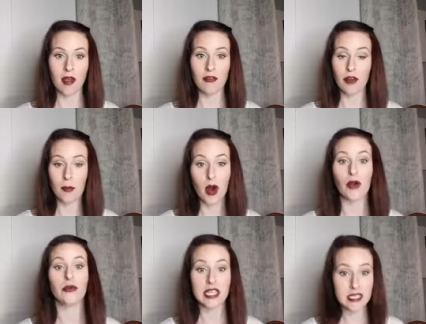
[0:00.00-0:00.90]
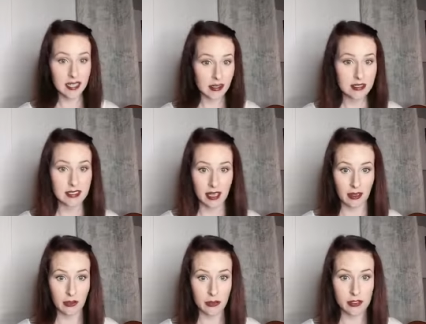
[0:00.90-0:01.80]
from our retail
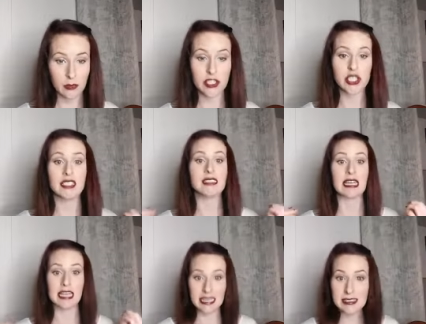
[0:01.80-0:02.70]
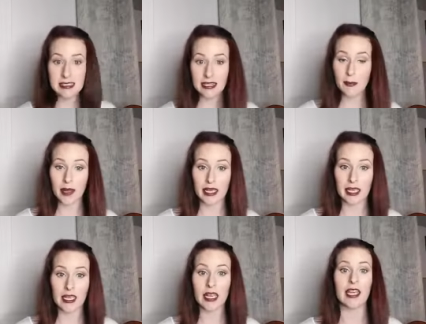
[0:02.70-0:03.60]
sales, which is instant
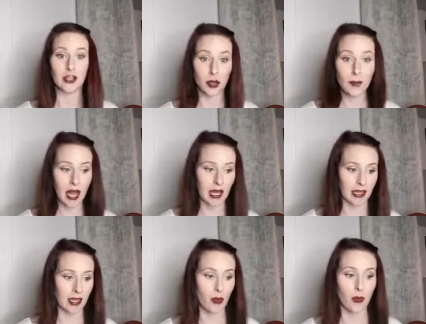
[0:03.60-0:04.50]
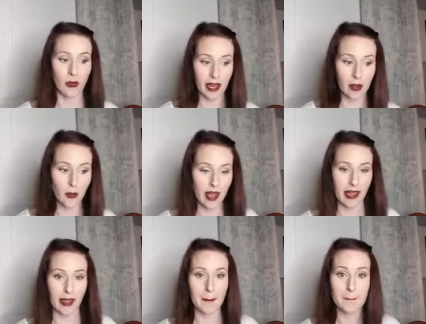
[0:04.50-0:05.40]
money in your pocket right
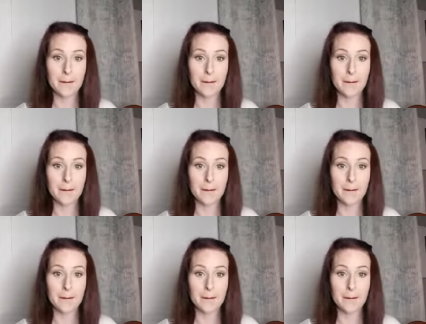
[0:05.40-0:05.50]
away,